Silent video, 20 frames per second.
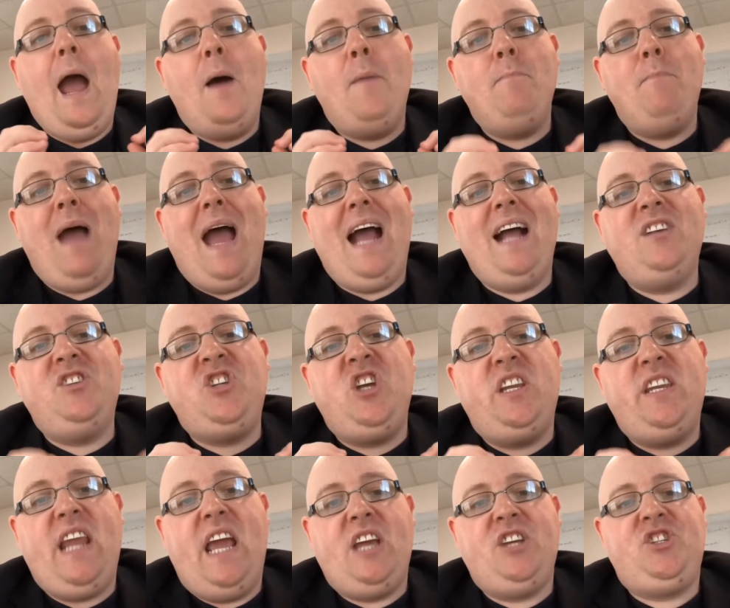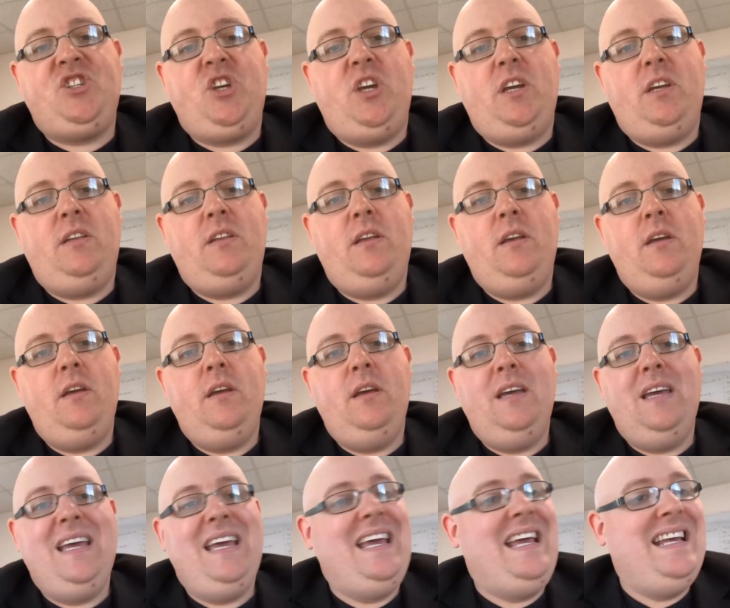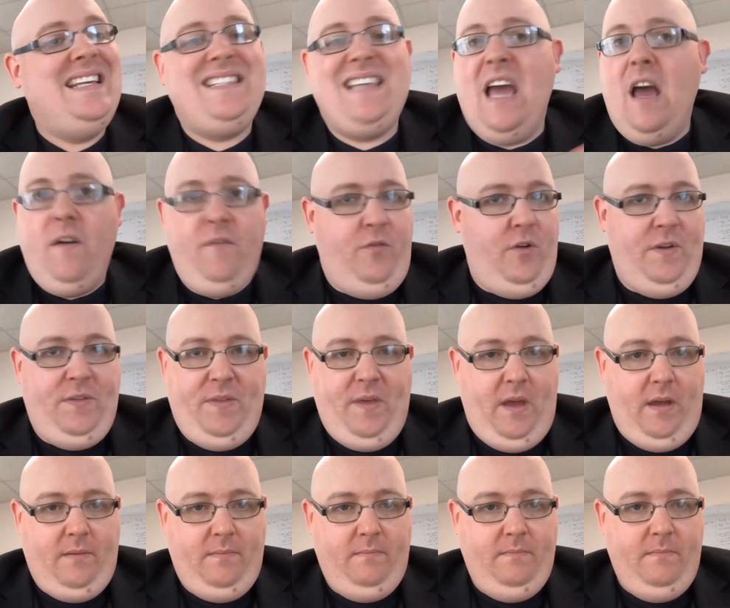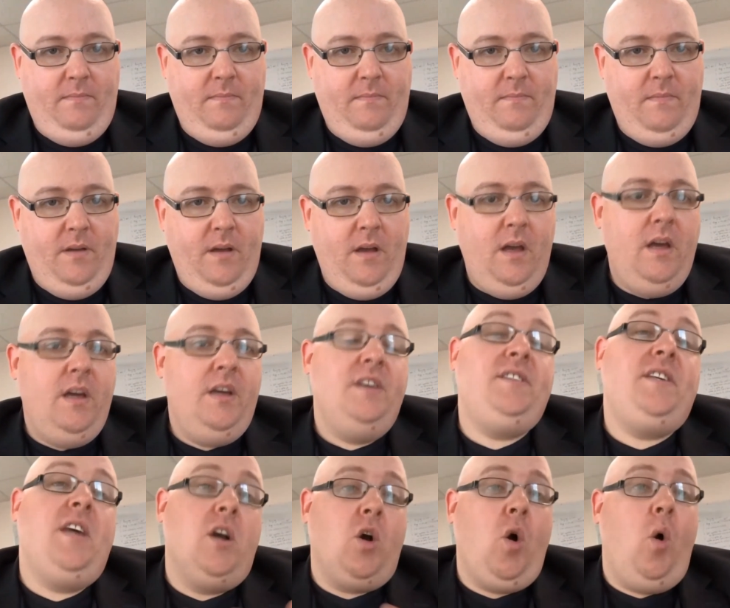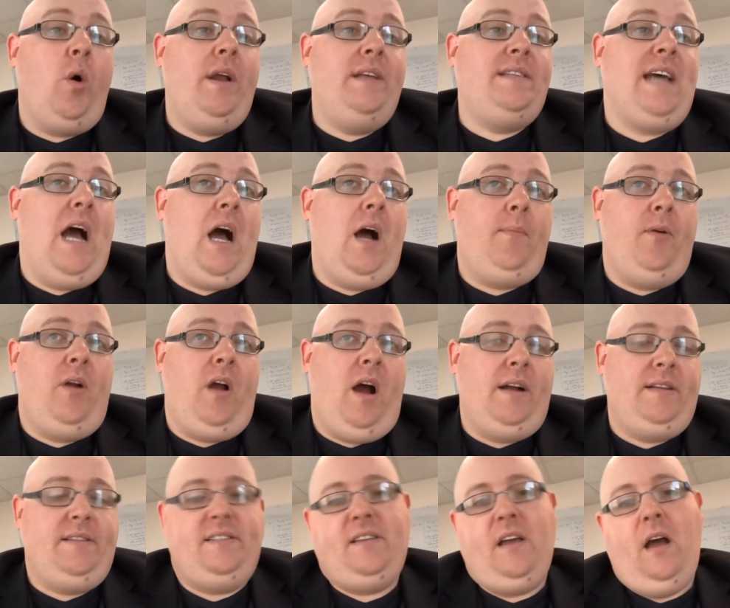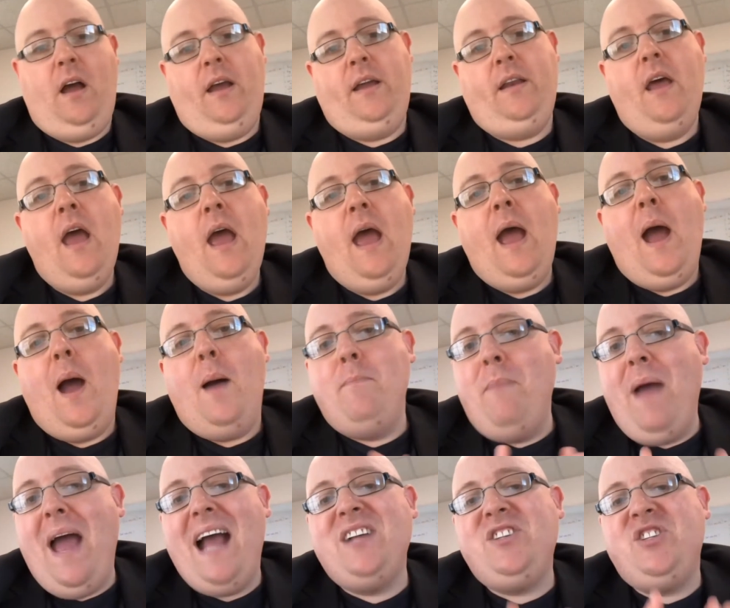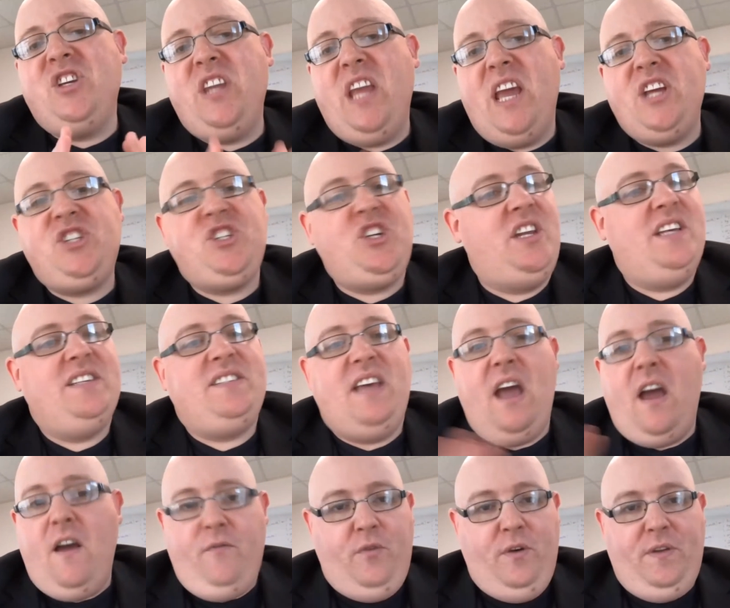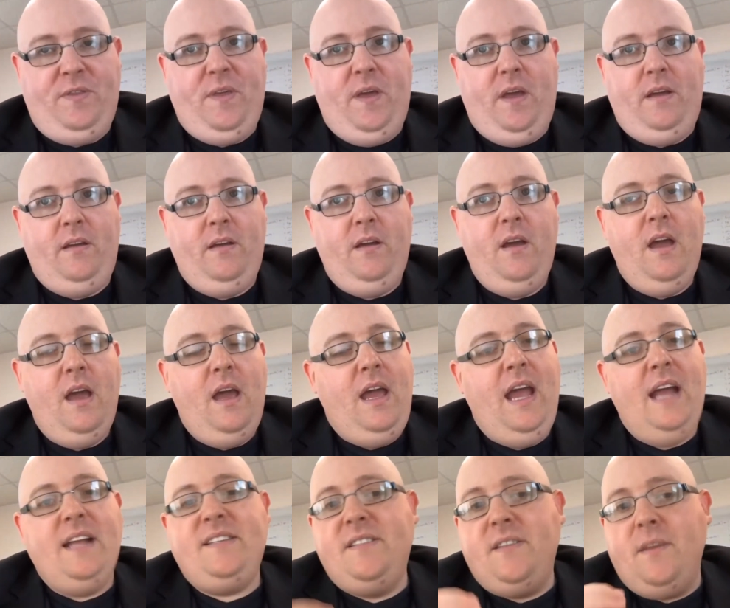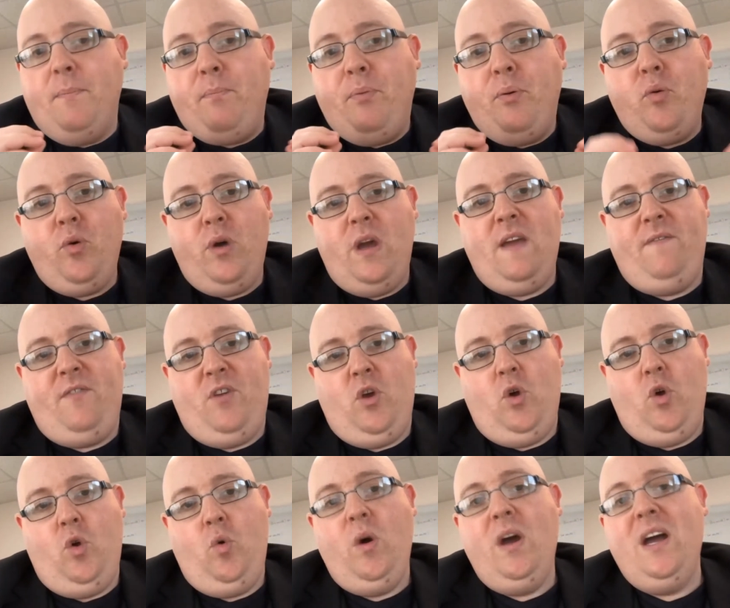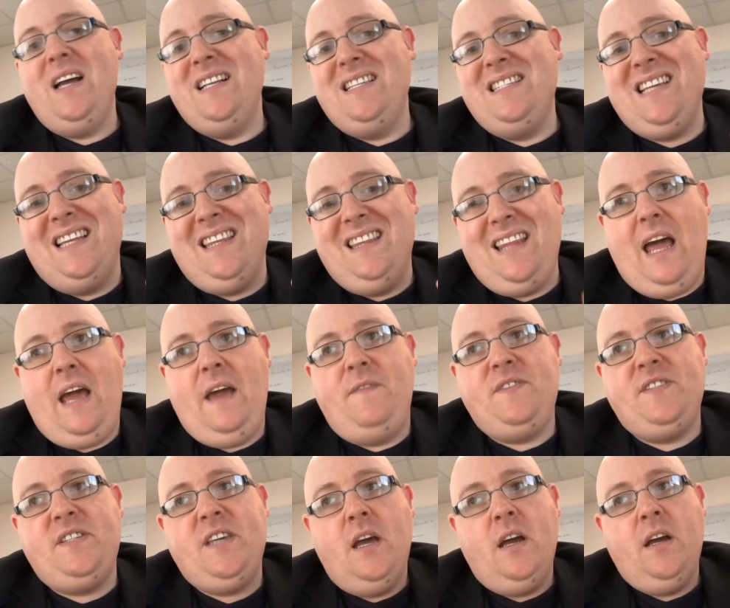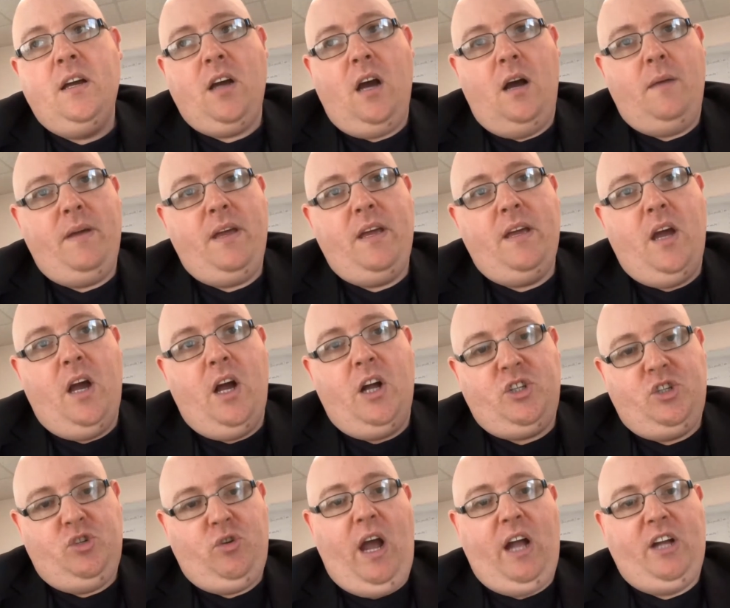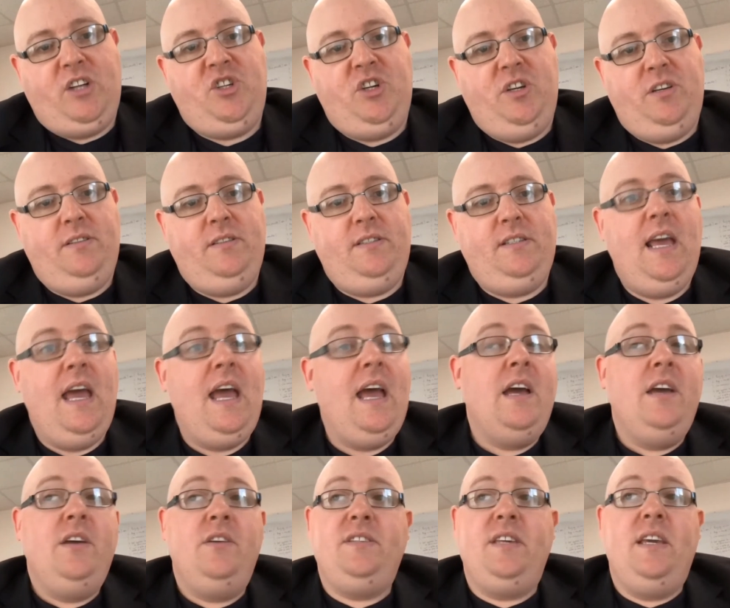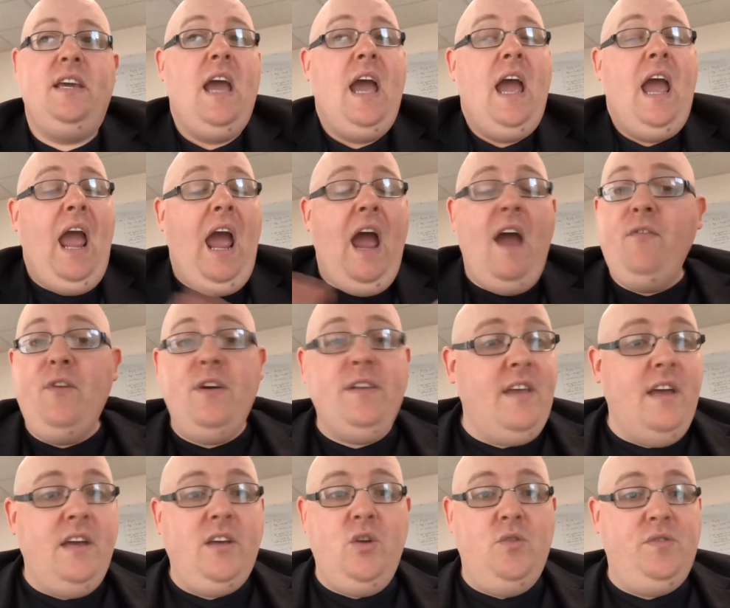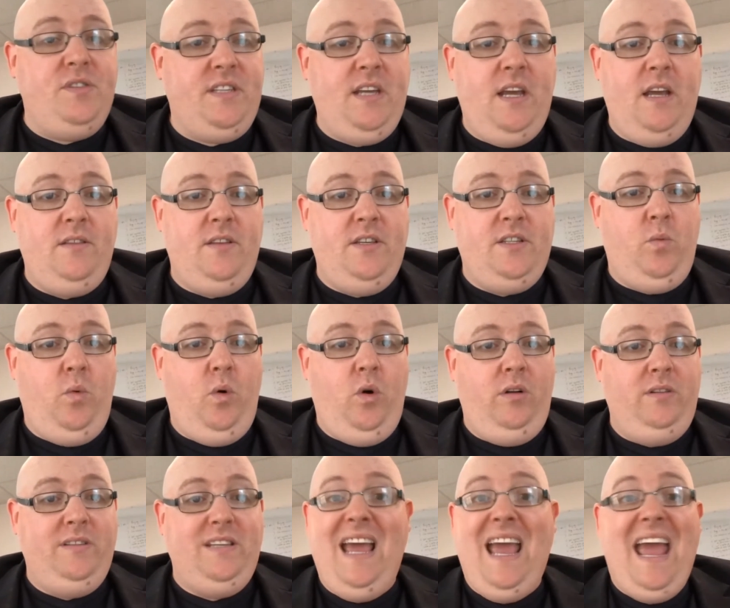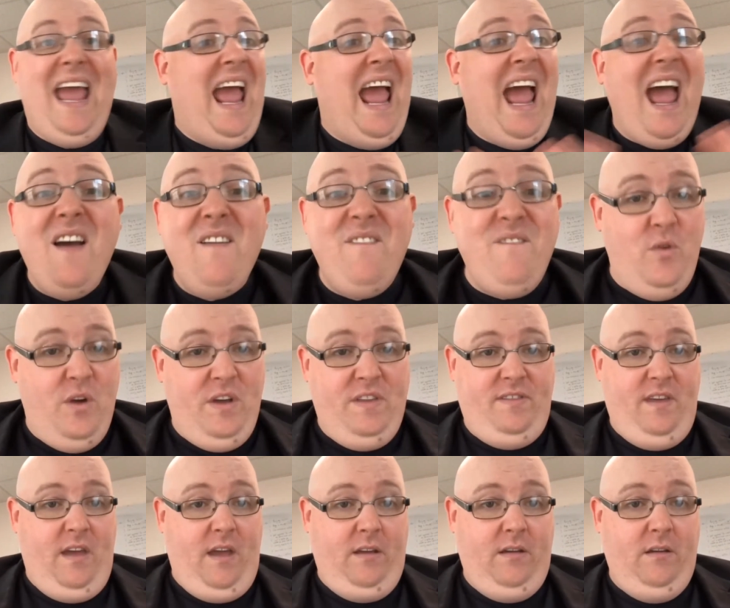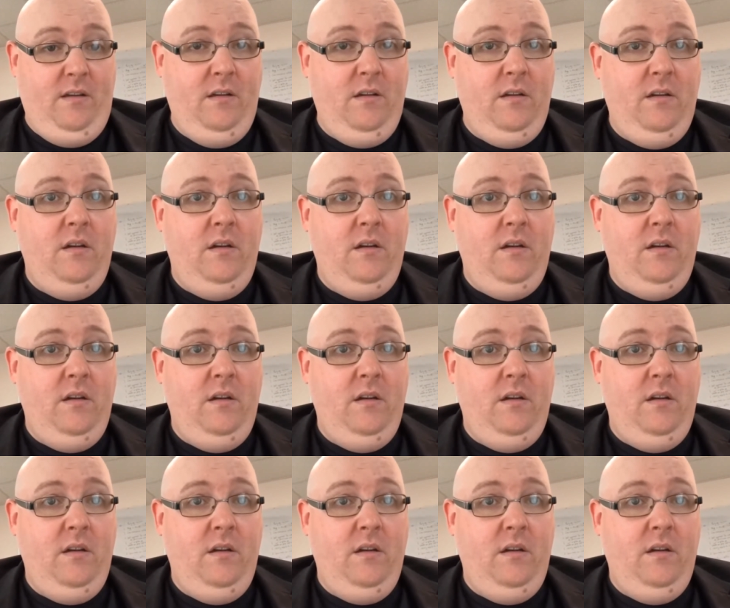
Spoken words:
Imagination is everything. You see, according to Albert Einstein, imagination is everything. It's the preview to life's coming attractions. You see, everything you see in this world, everything